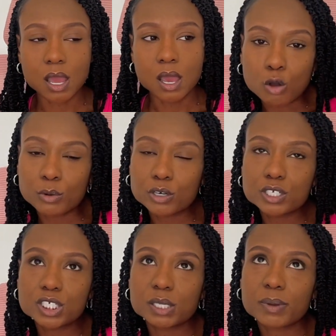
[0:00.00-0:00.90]

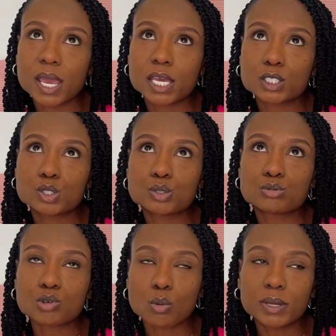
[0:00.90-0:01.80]
Homeownership has
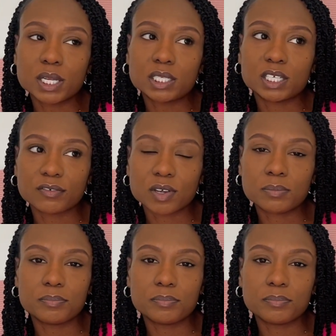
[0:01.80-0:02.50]
so many different